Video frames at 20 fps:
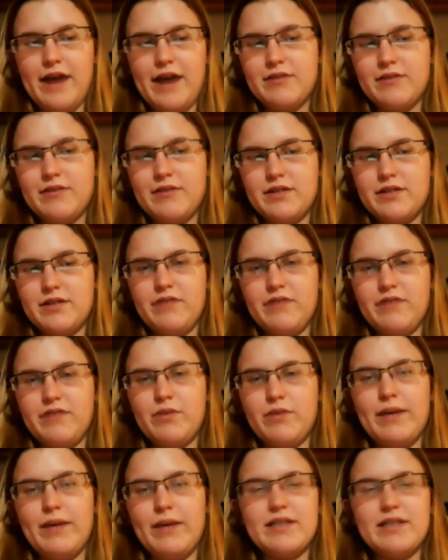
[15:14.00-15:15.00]
deliver the
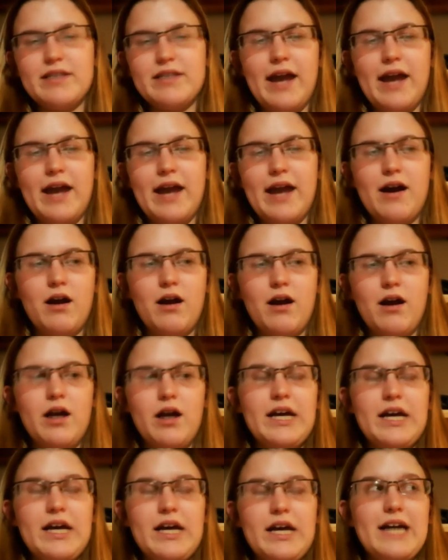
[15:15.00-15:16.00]
best care,
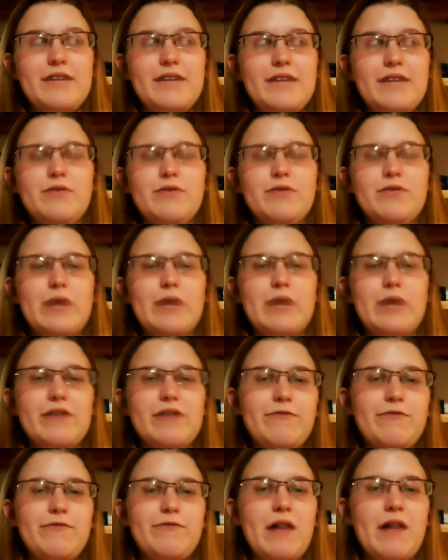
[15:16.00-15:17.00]
and if you get a
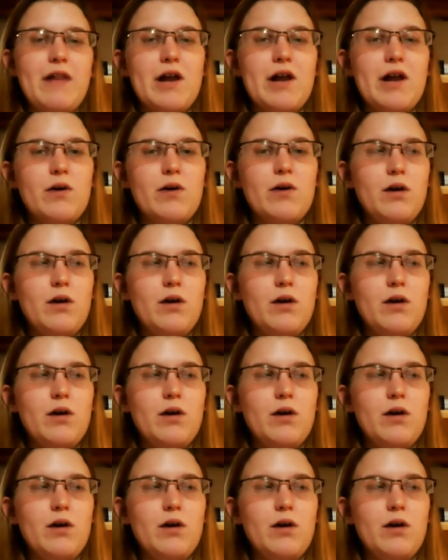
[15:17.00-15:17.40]
fellow,